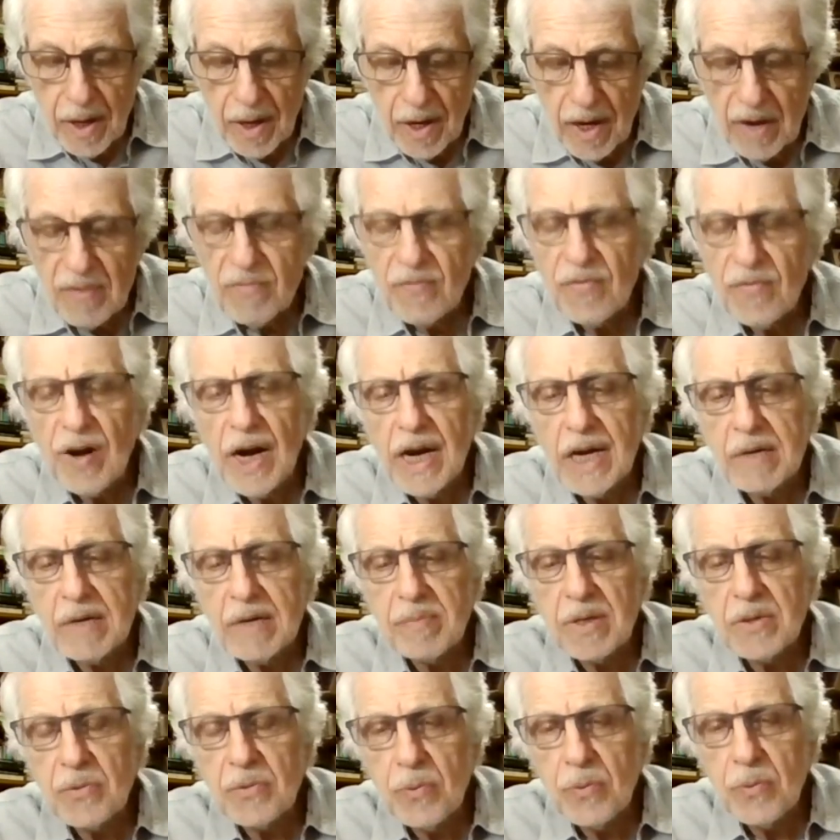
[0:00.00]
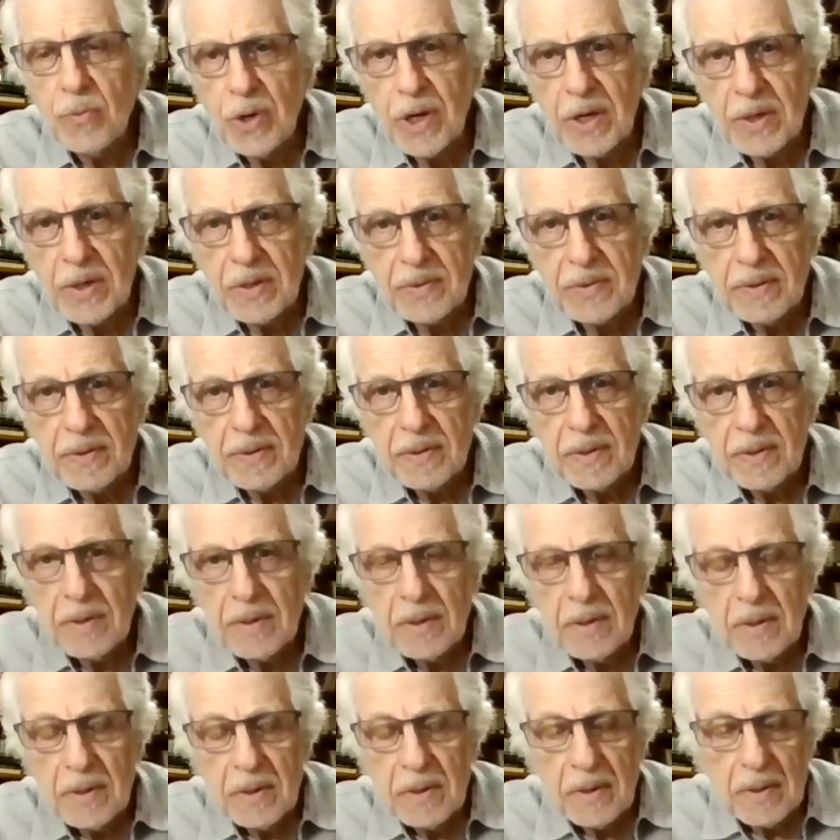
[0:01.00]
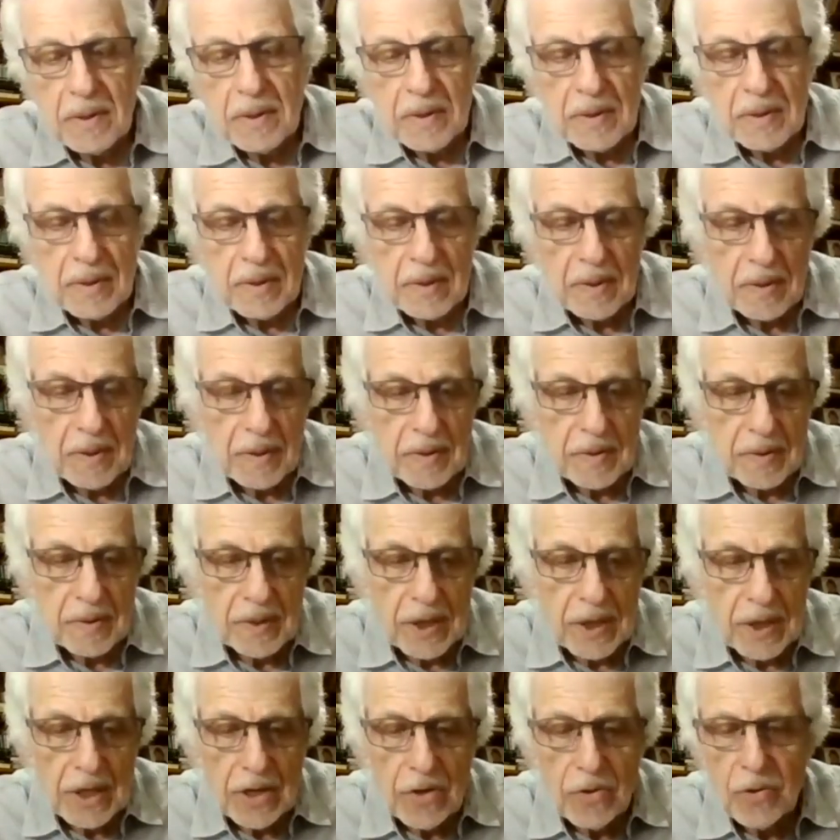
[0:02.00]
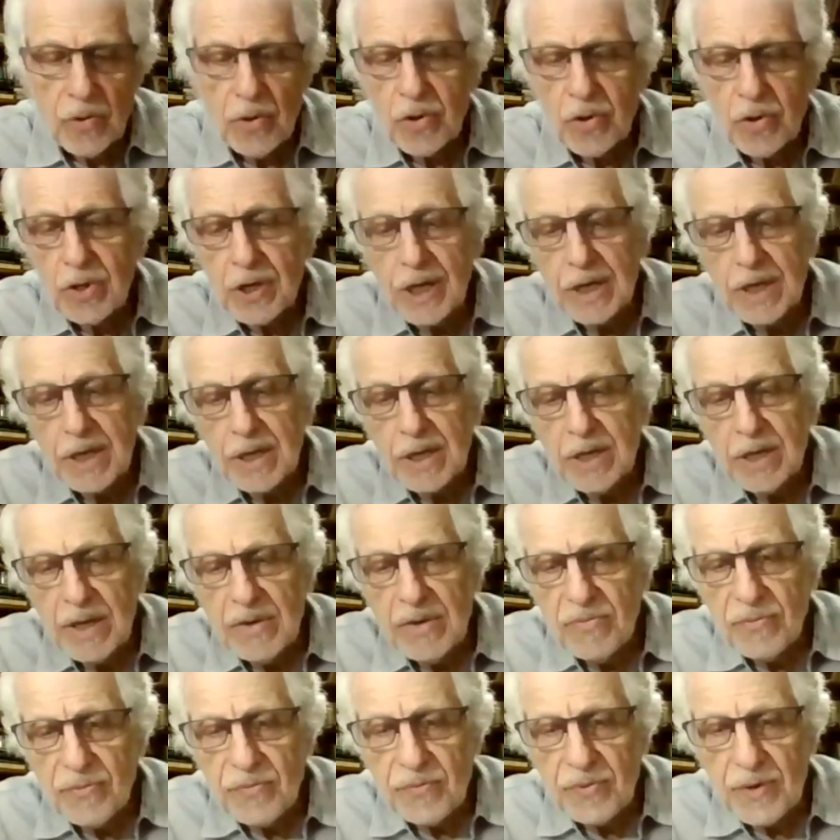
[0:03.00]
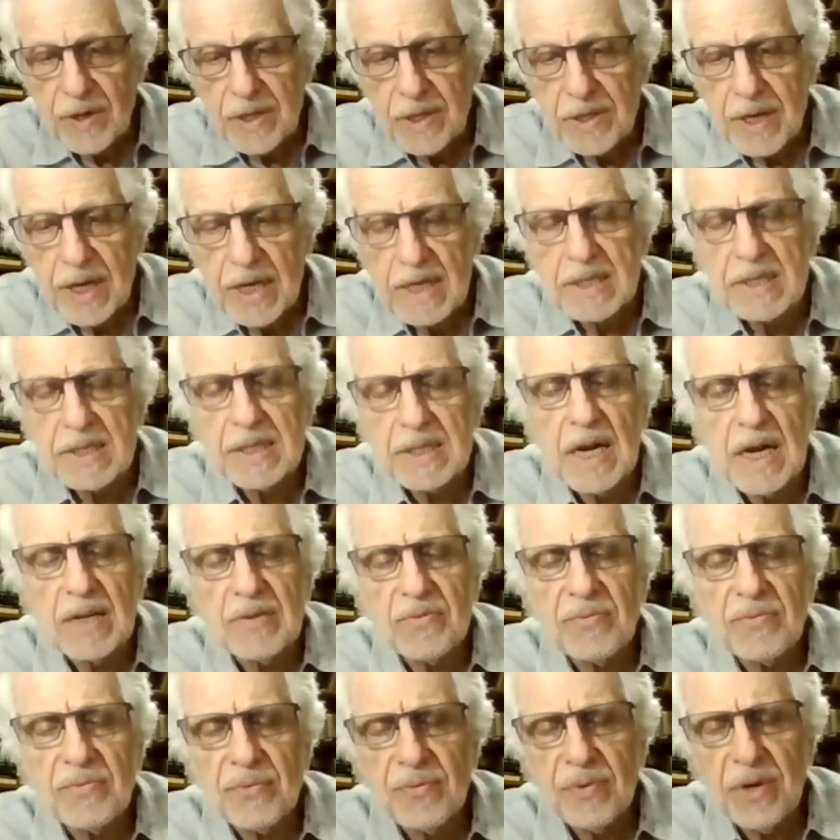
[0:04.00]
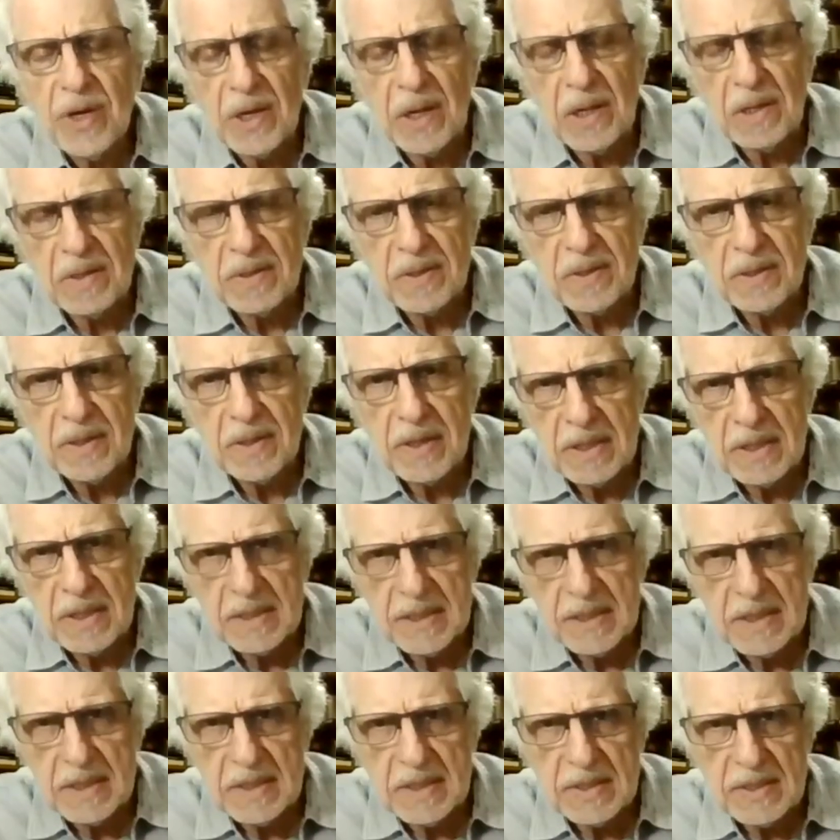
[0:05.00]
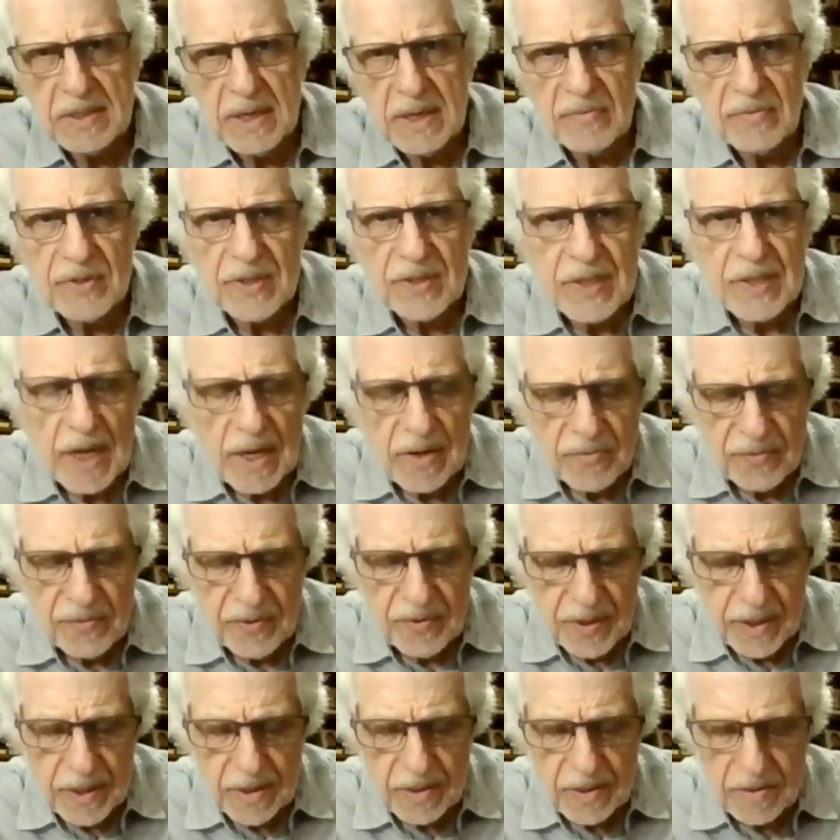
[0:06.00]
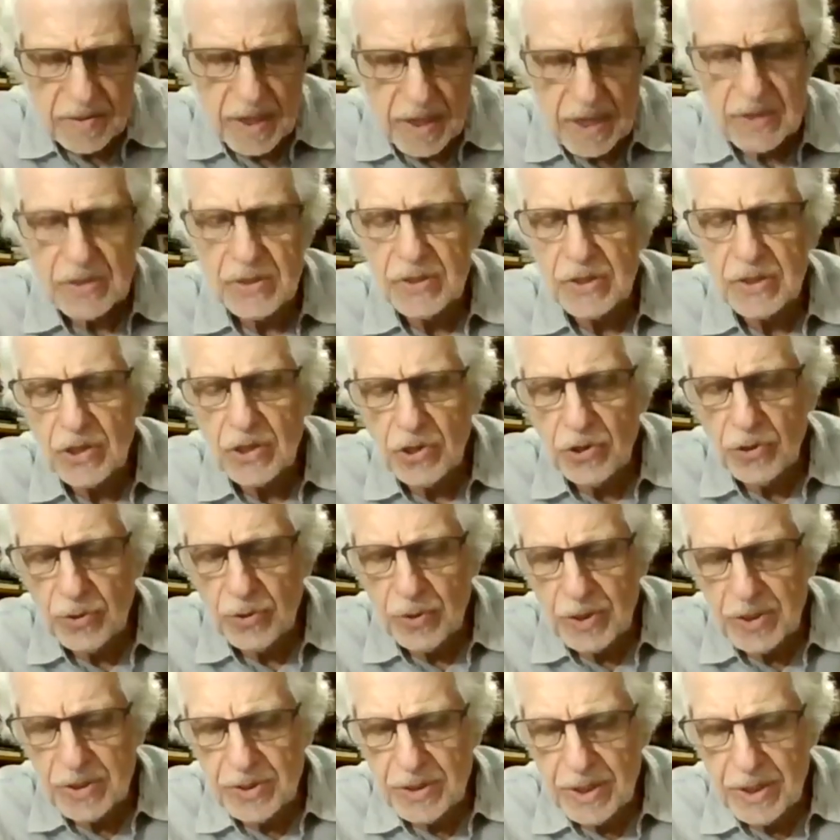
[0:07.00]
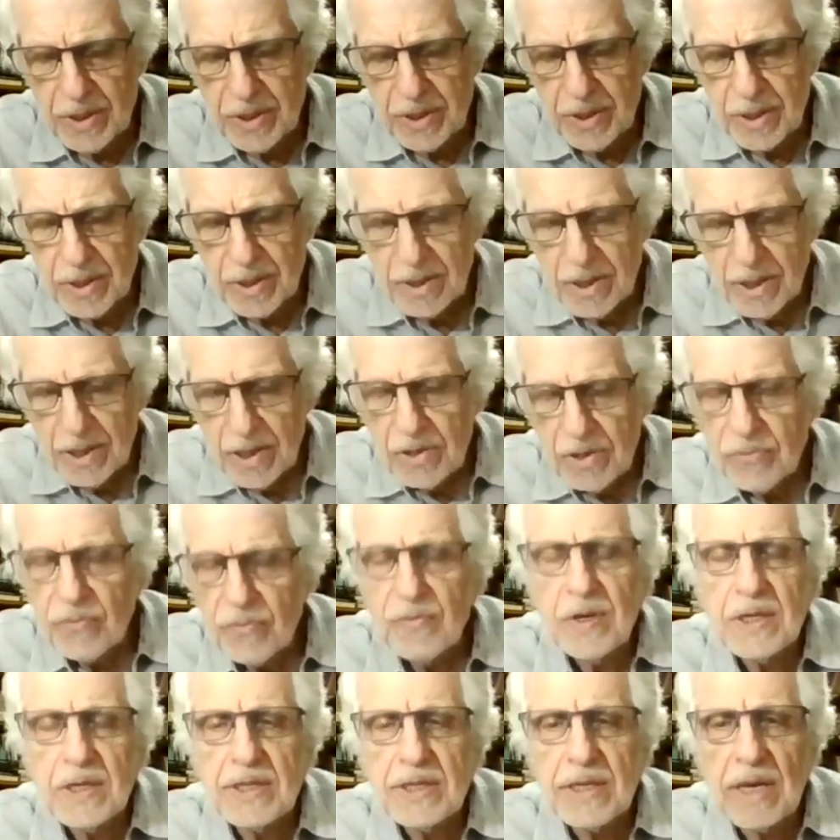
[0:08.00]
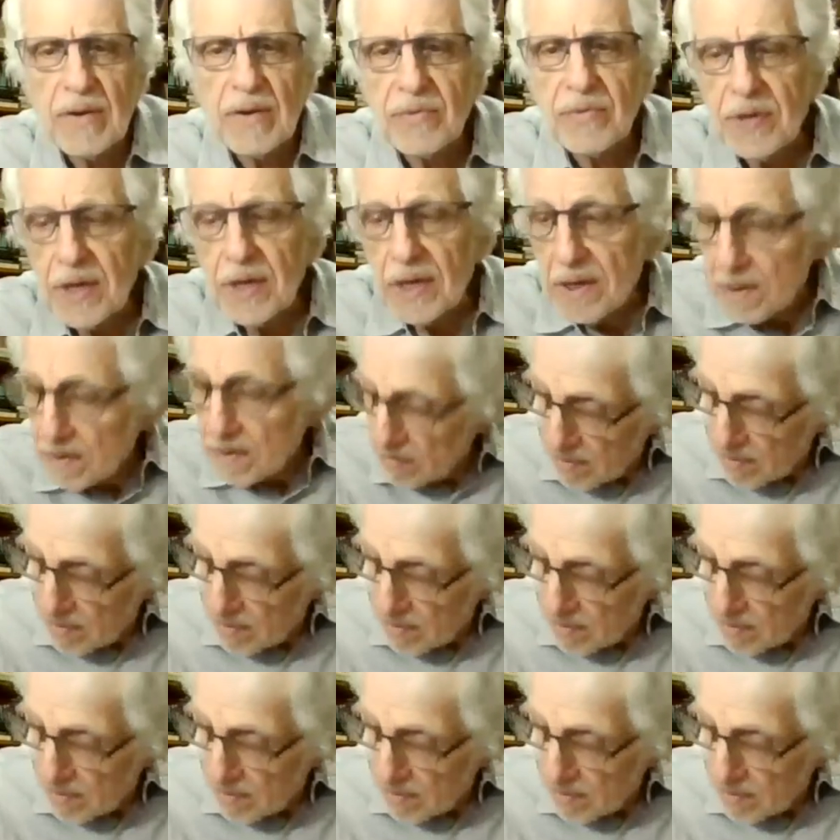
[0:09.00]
Environment where the growing infant has not felt a sense of safety and security vis-a-vis